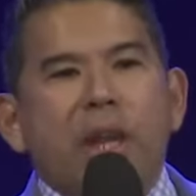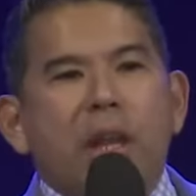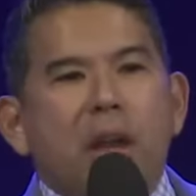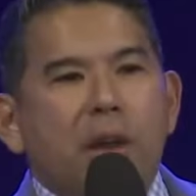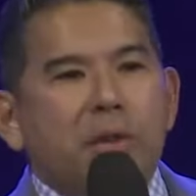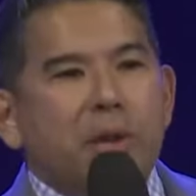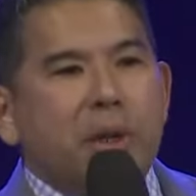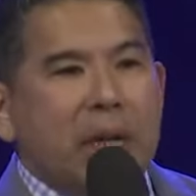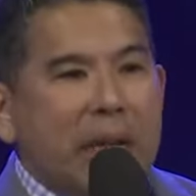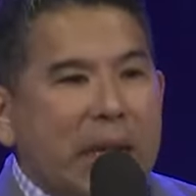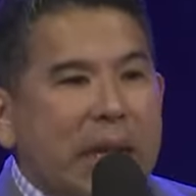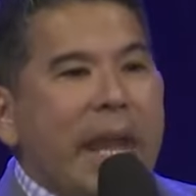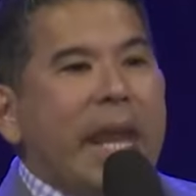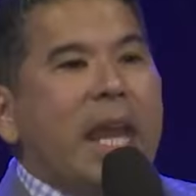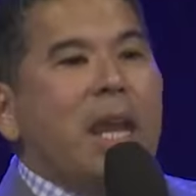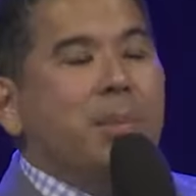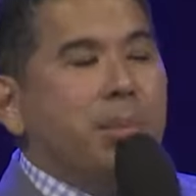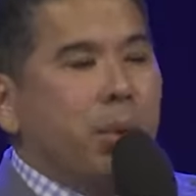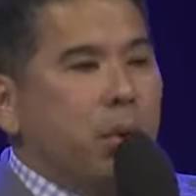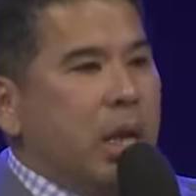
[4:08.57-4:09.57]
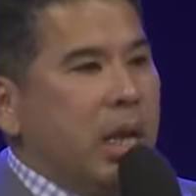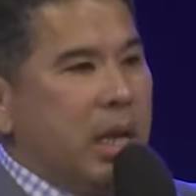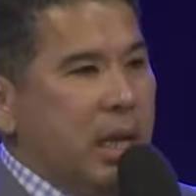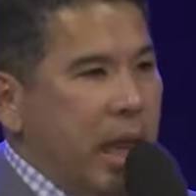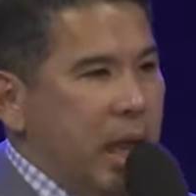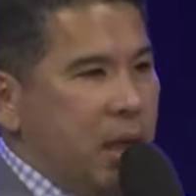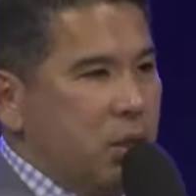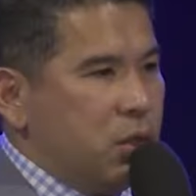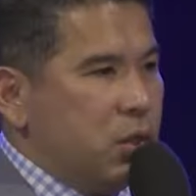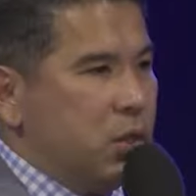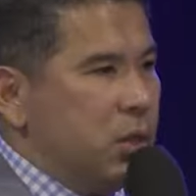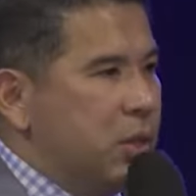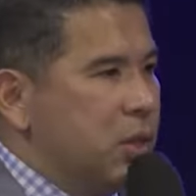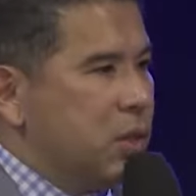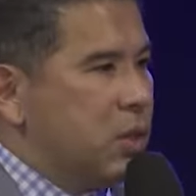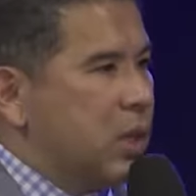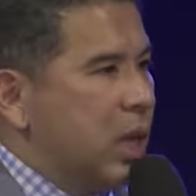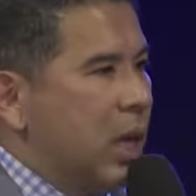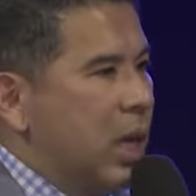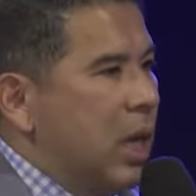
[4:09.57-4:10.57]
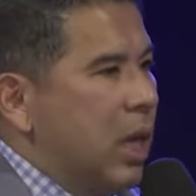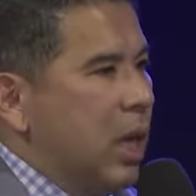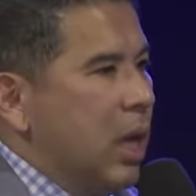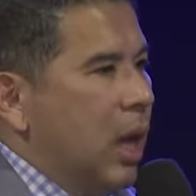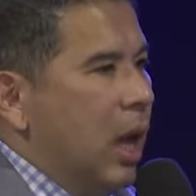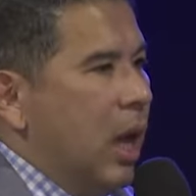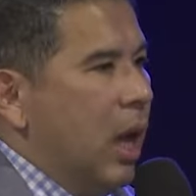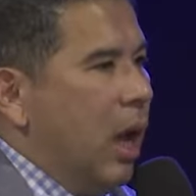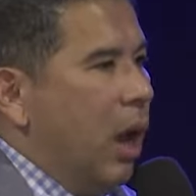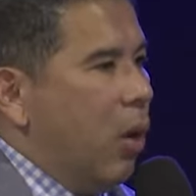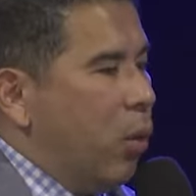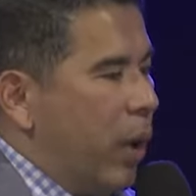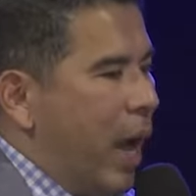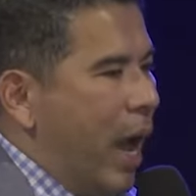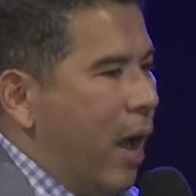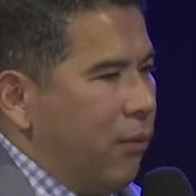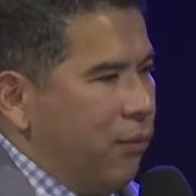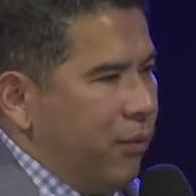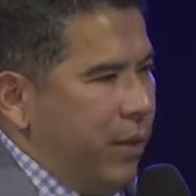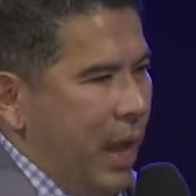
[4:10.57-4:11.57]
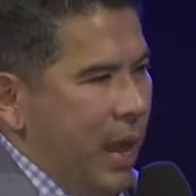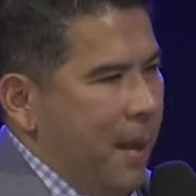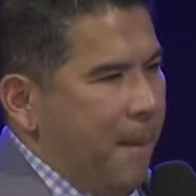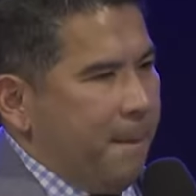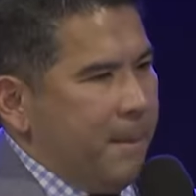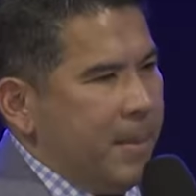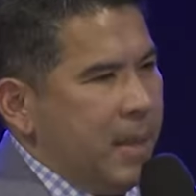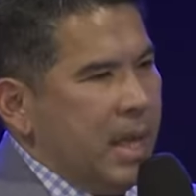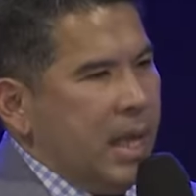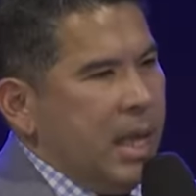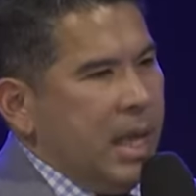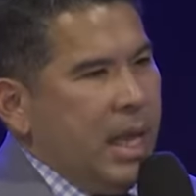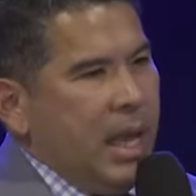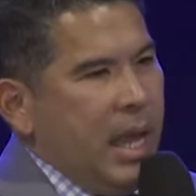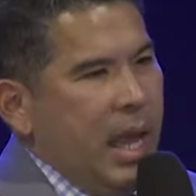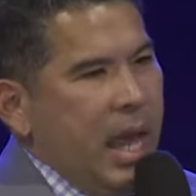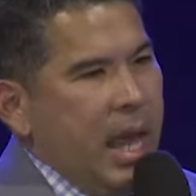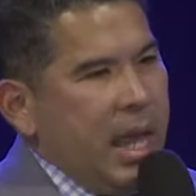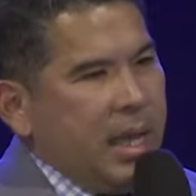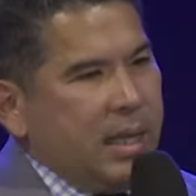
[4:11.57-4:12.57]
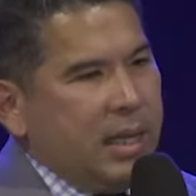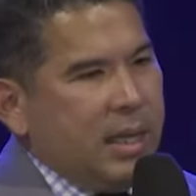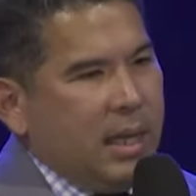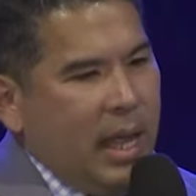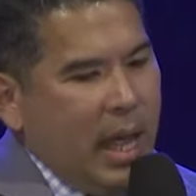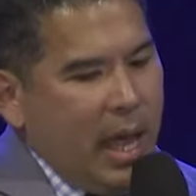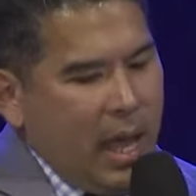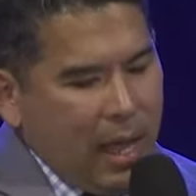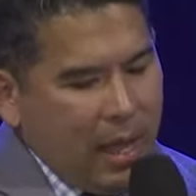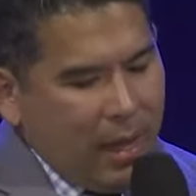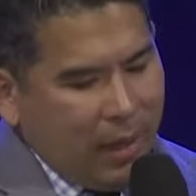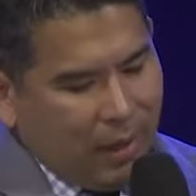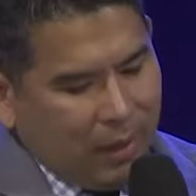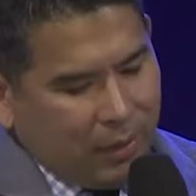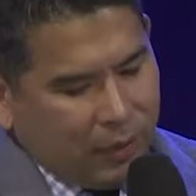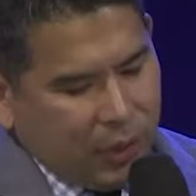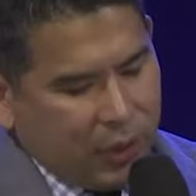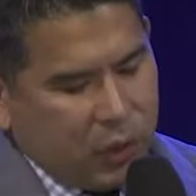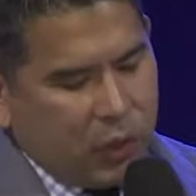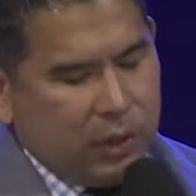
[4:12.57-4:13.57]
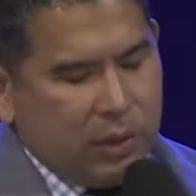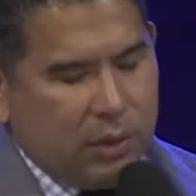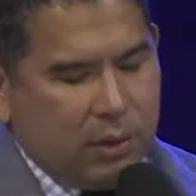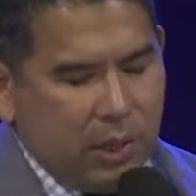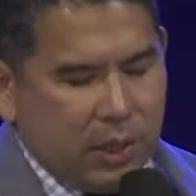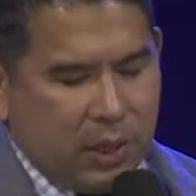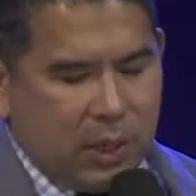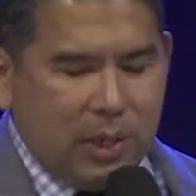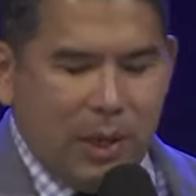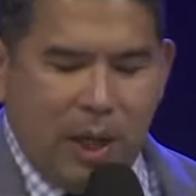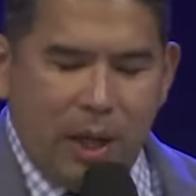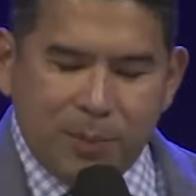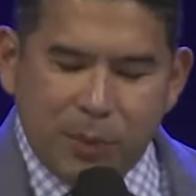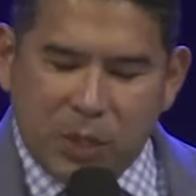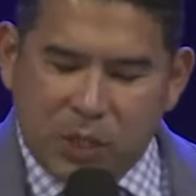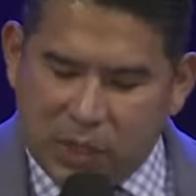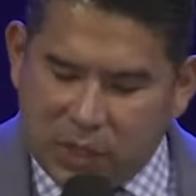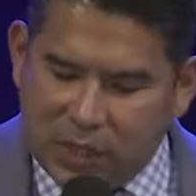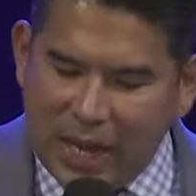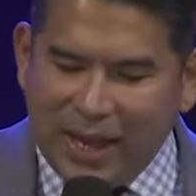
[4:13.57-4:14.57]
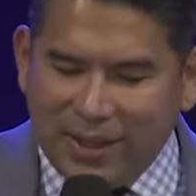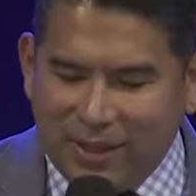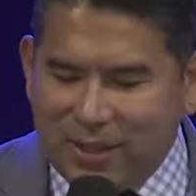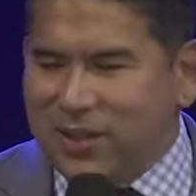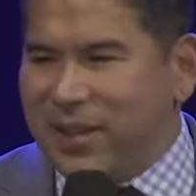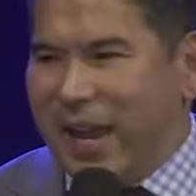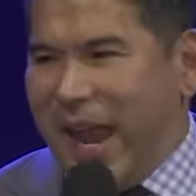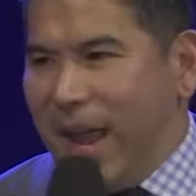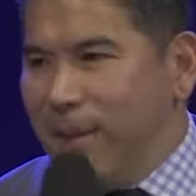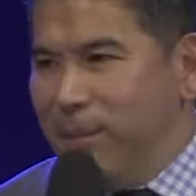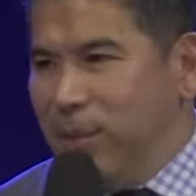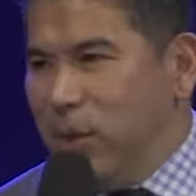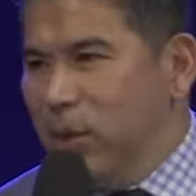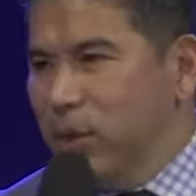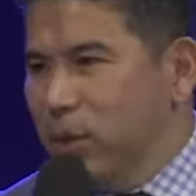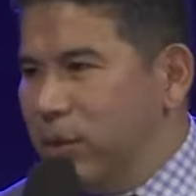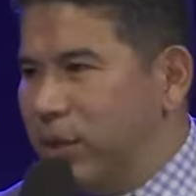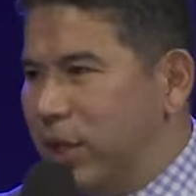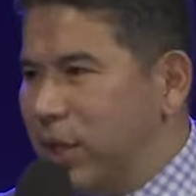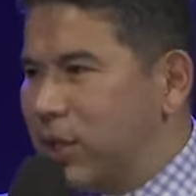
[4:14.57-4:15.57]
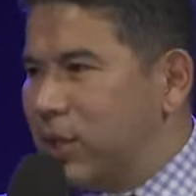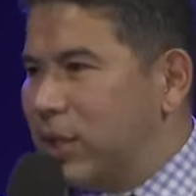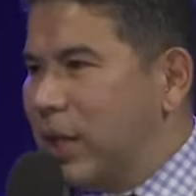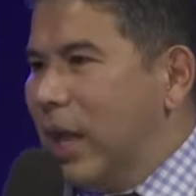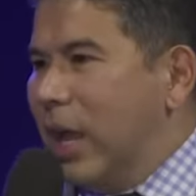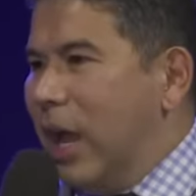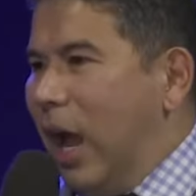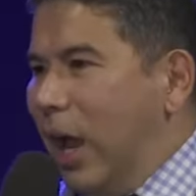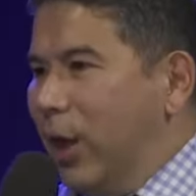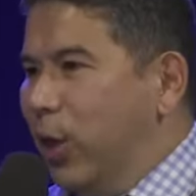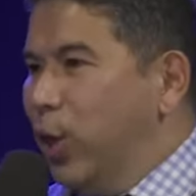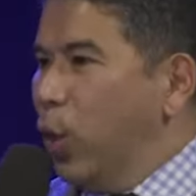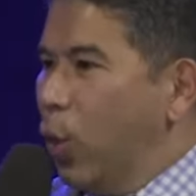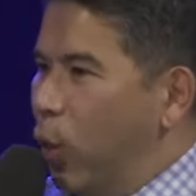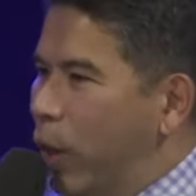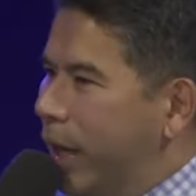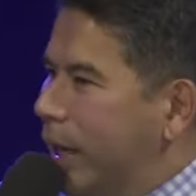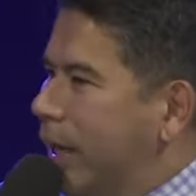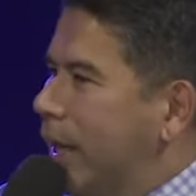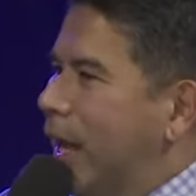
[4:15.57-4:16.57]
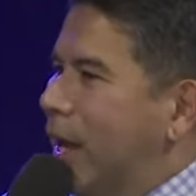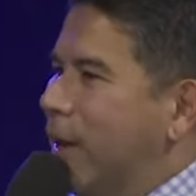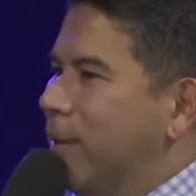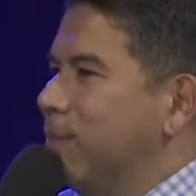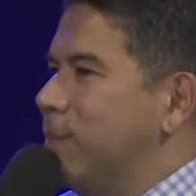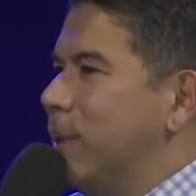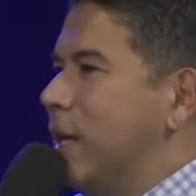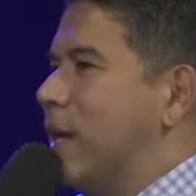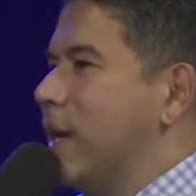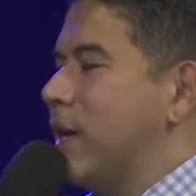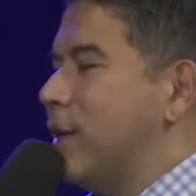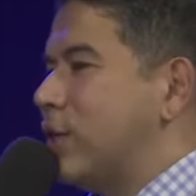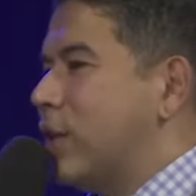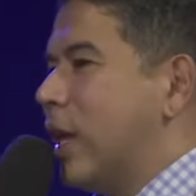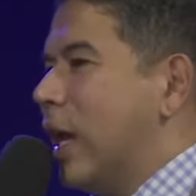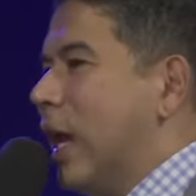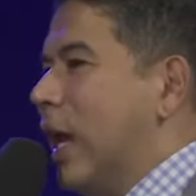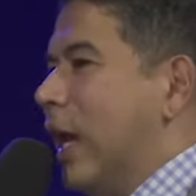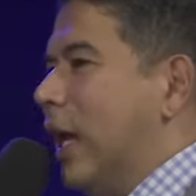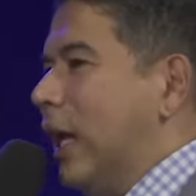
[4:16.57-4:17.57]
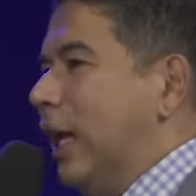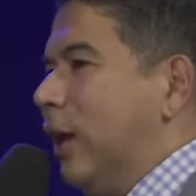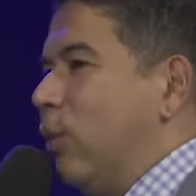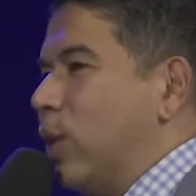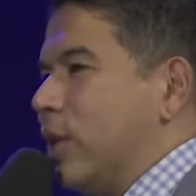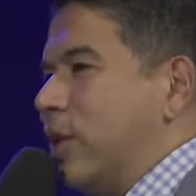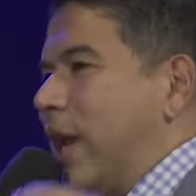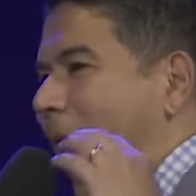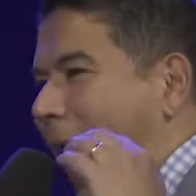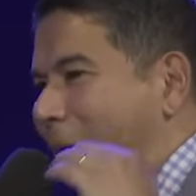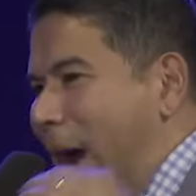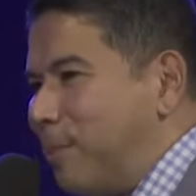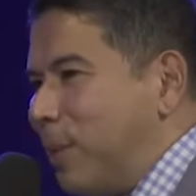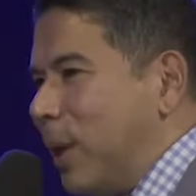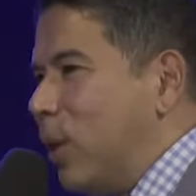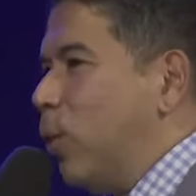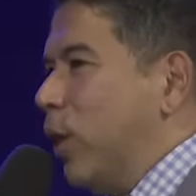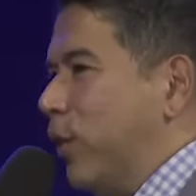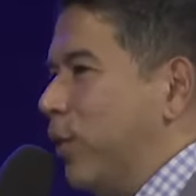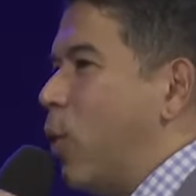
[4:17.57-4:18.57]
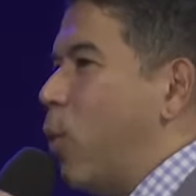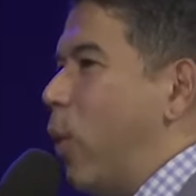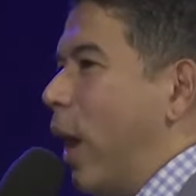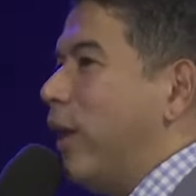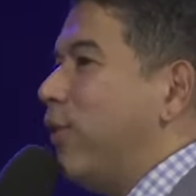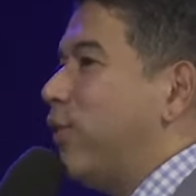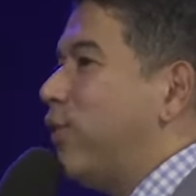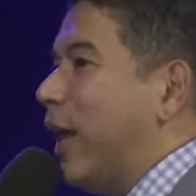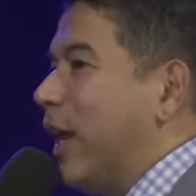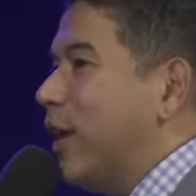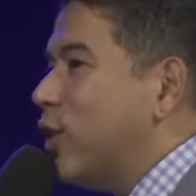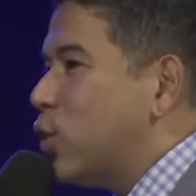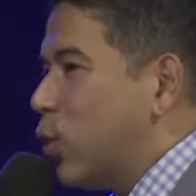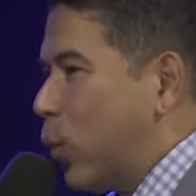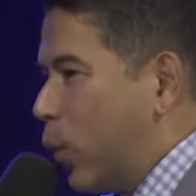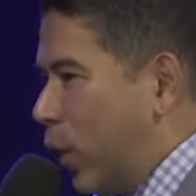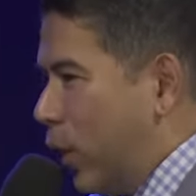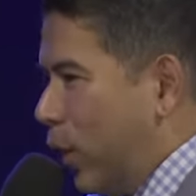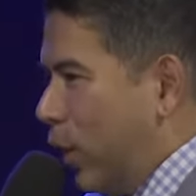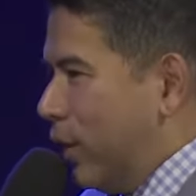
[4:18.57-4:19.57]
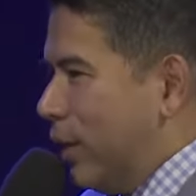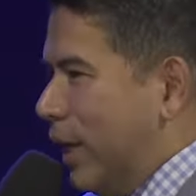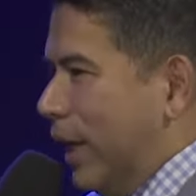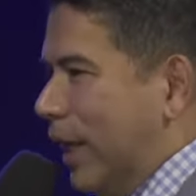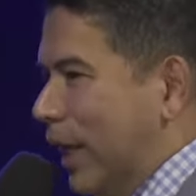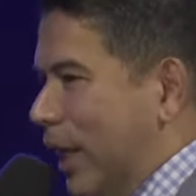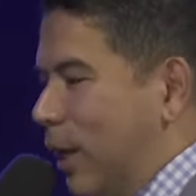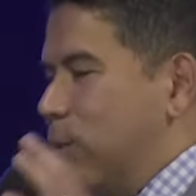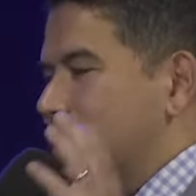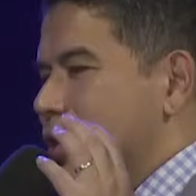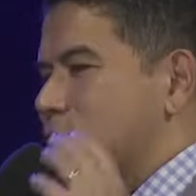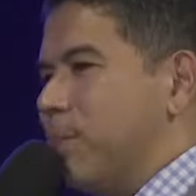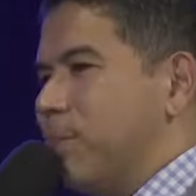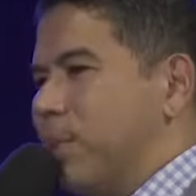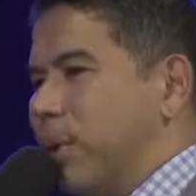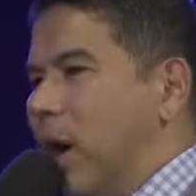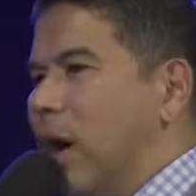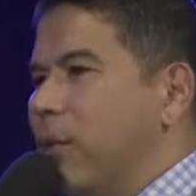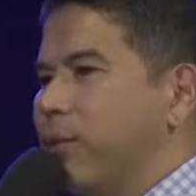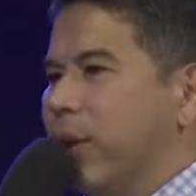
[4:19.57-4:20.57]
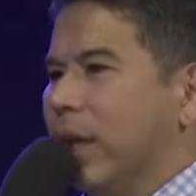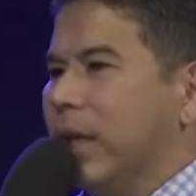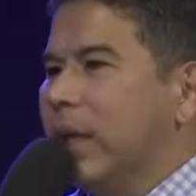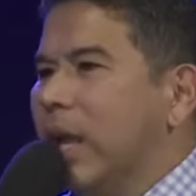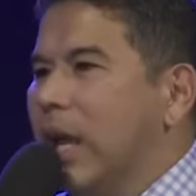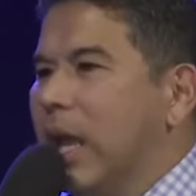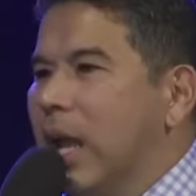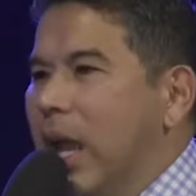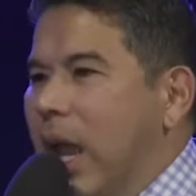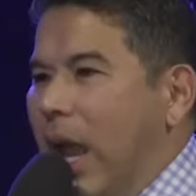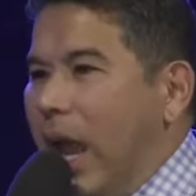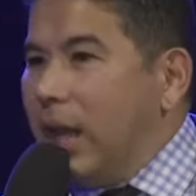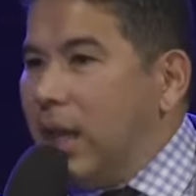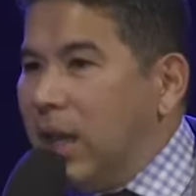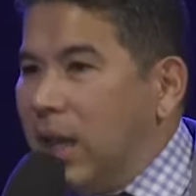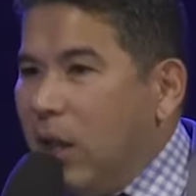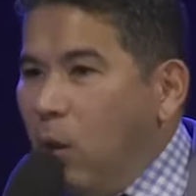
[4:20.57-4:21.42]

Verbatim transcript: other neighboring nations uh, around them. And uh, this, this upset Samuel. This annoyed him because he was happy with the way things were, that he was a prophet and he